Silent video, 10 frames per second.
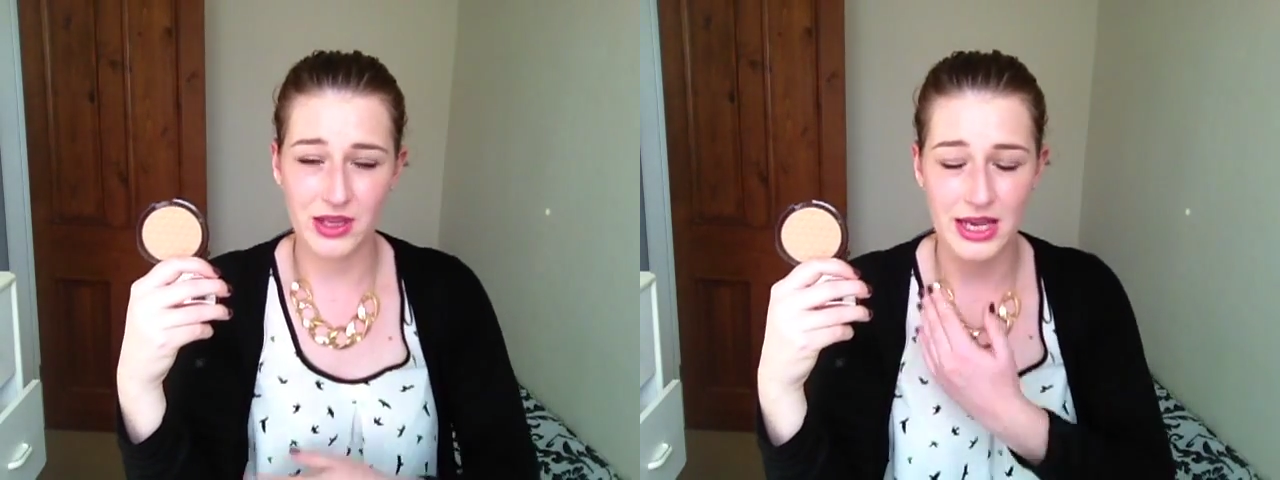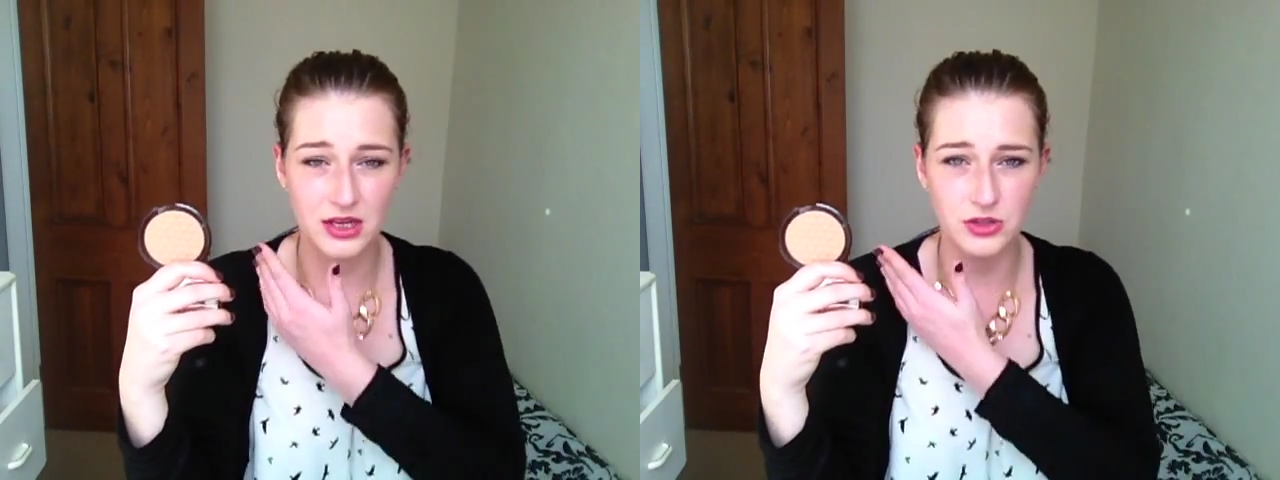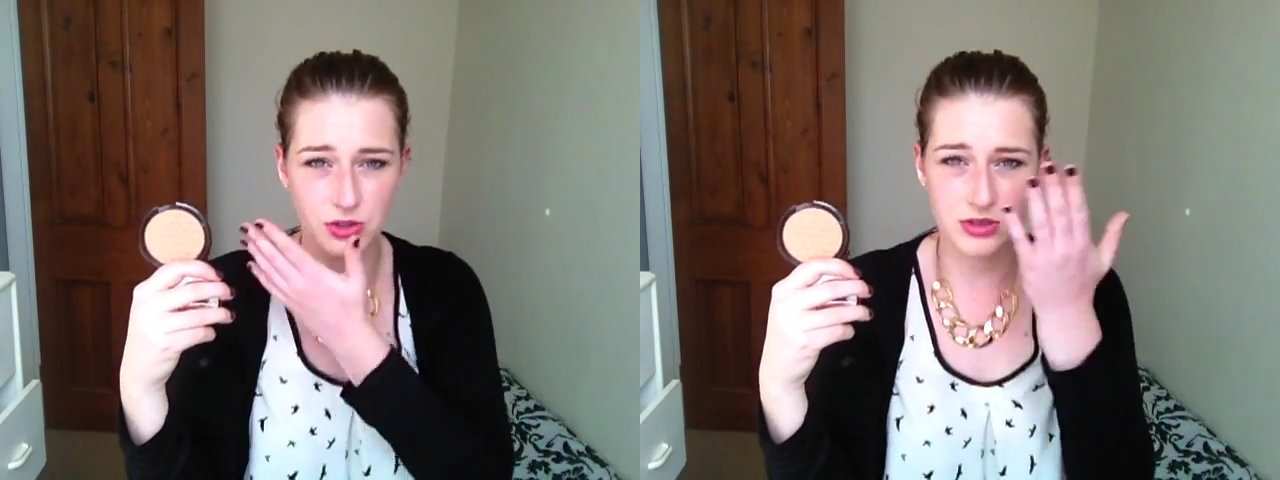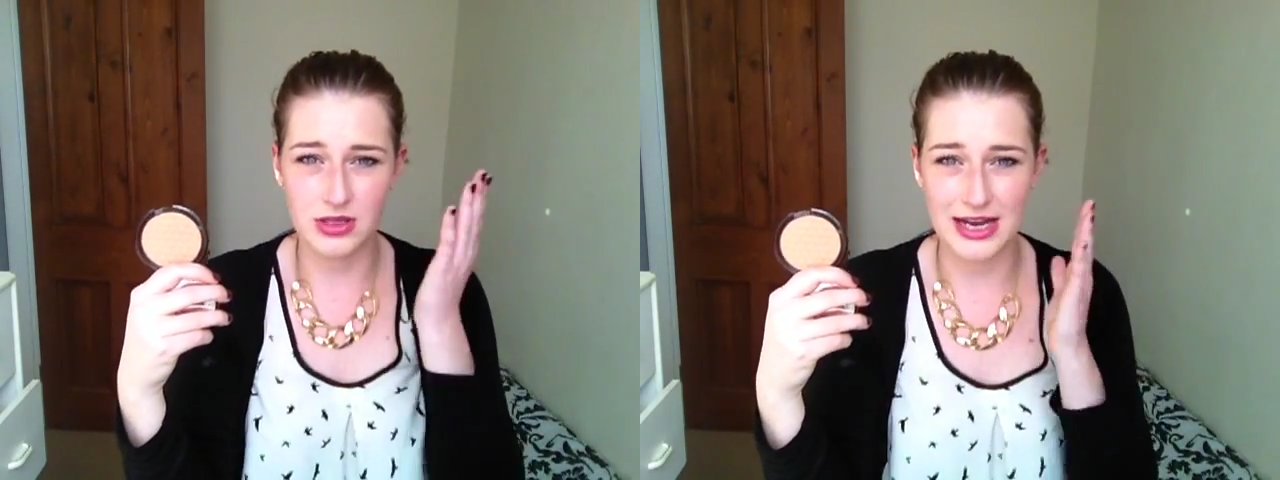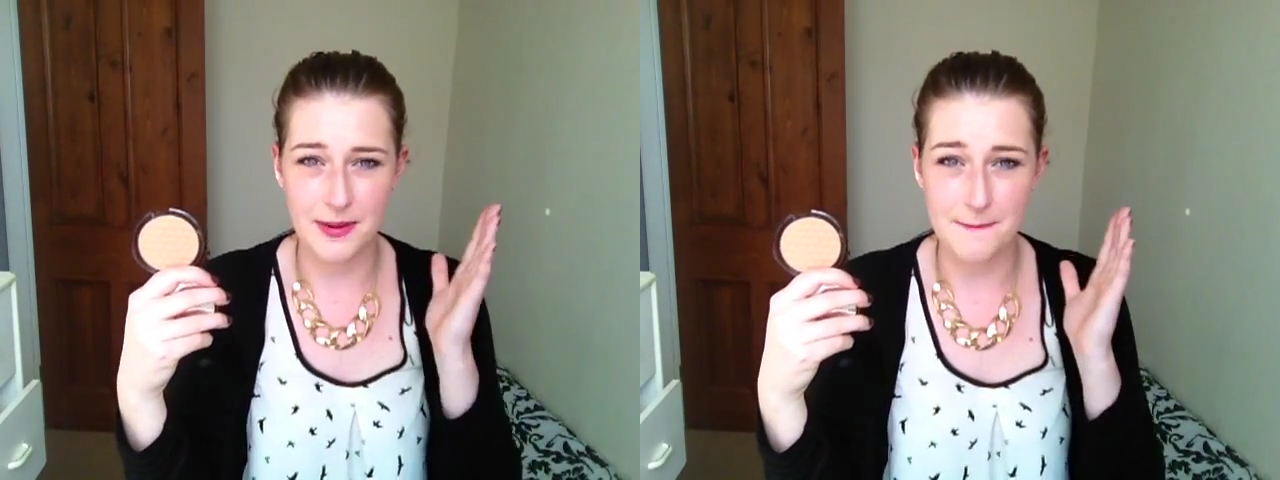it can just look
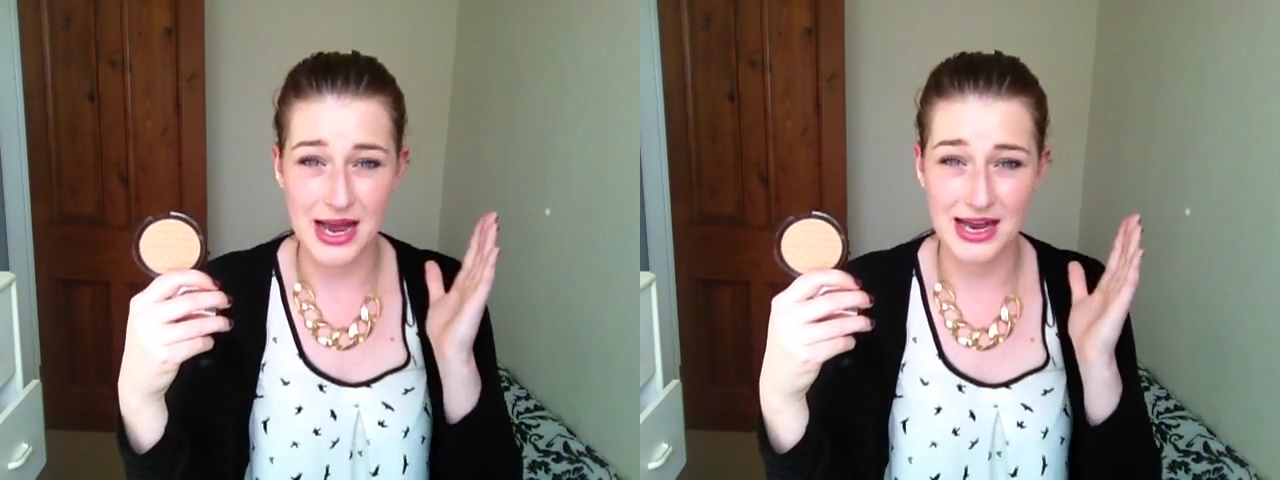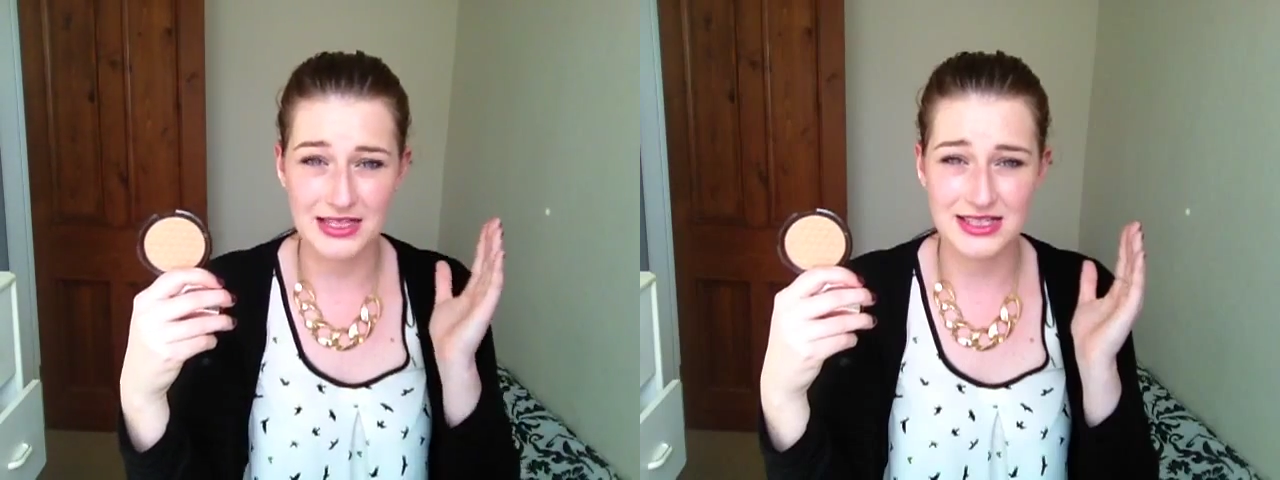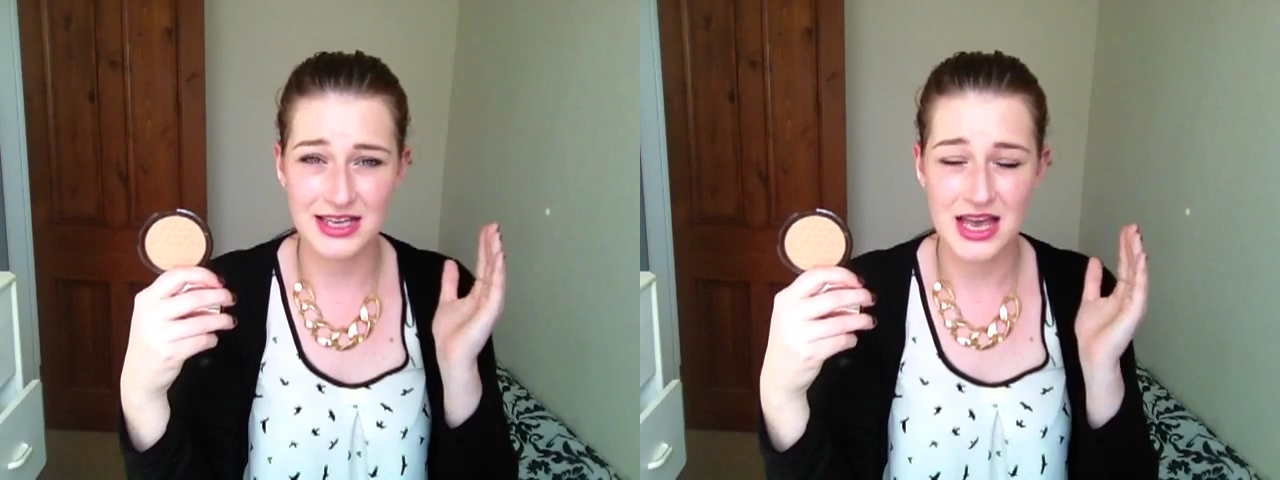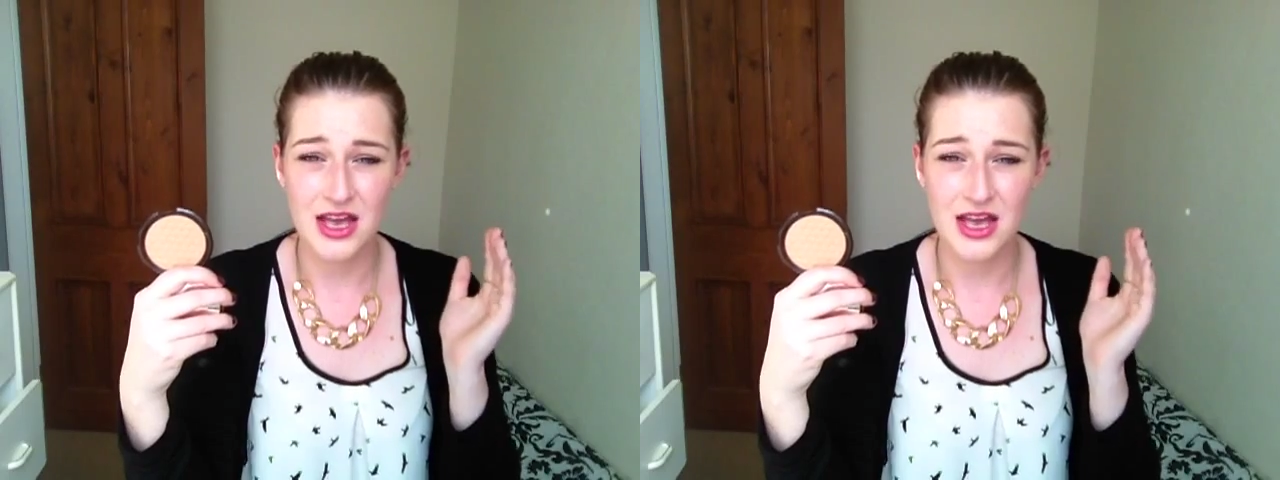like a mask.